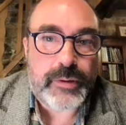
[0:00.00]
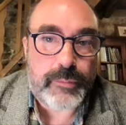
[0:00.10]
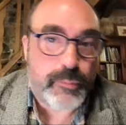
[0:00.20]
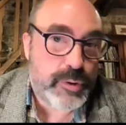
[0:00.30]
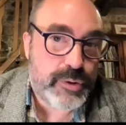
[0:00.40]

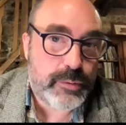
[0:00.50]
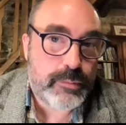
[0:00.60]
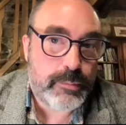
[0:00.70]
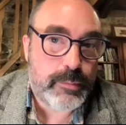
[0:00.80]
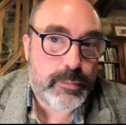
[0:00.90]
which,
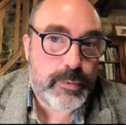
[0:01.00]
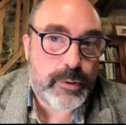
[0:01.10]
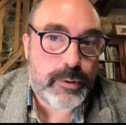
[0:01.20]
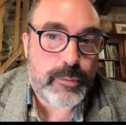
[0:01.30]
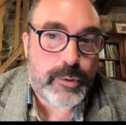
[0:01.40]

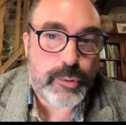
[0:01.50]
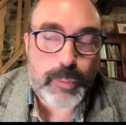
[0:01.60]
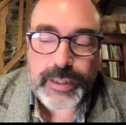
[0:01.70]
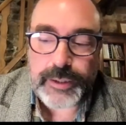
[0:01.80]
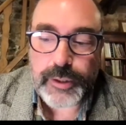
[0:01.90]
could
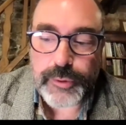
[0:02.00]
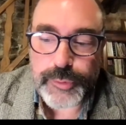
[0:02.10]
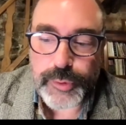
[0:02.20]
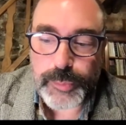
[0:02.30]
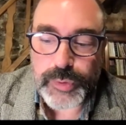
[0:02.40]
well include
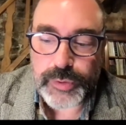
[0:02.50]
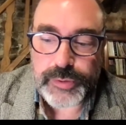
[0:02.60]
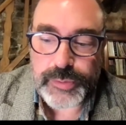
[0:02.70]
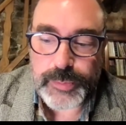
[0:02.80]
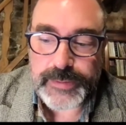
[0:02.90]
your book
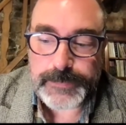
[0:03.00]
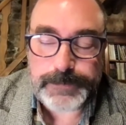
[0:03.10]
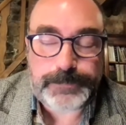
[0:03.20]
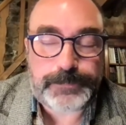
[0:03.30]
as well.